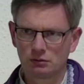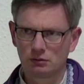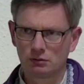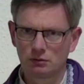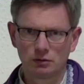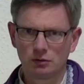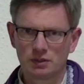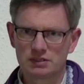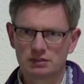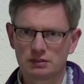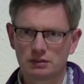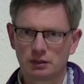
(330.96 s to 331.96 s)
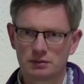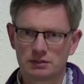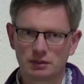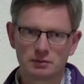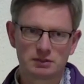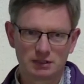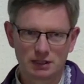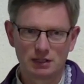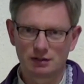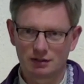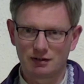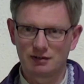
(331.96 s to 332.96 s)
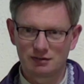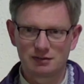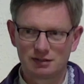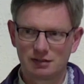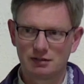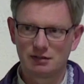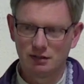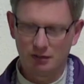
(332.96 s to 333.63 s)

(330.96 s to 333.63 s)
no, it wasn't. That was, that was the day. And